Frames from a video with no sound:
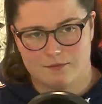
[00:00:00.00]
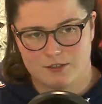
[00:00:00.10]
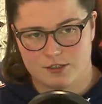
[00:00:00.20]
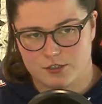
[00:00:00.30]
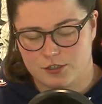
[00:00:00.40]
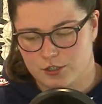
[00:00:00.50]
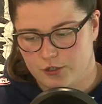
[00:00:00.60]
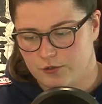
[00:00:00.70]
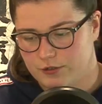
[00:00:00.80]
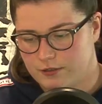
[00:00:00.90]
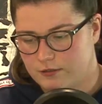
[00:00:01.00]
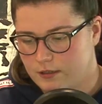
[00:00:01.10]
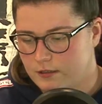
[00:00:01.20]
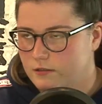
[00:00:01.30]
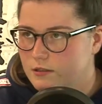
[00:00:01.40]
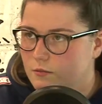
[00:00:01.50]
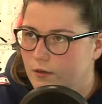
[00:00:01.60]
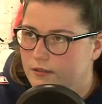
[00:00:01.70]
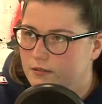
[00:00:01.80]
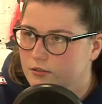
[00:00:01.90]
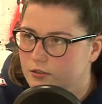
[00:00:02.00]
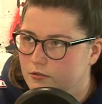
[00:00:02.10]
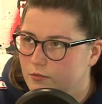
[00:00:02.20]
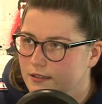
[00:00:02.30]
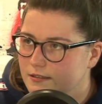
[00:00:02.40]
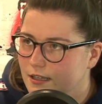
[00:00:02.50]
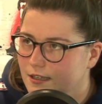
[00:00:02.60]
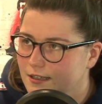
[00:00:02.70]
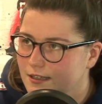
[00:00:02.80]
which is Tuesday. Is it Wednesday?